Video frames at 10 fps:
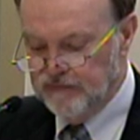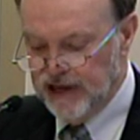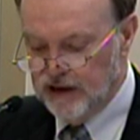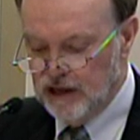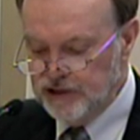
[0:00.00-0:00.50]

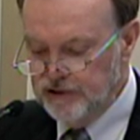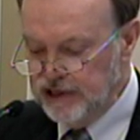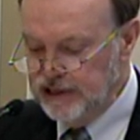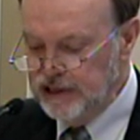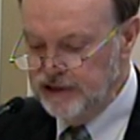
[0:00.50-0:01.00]
It also
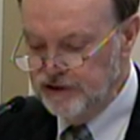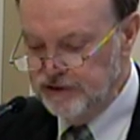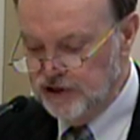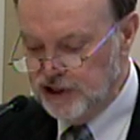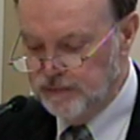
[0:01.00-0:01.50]

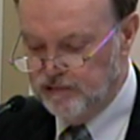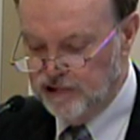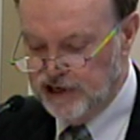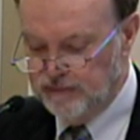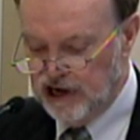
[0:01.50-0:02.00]
continues to
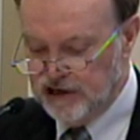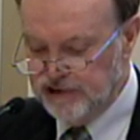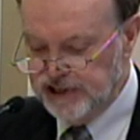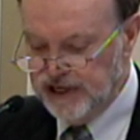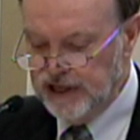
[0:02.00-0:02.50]
support
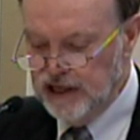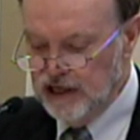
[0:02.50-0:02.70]
democracy,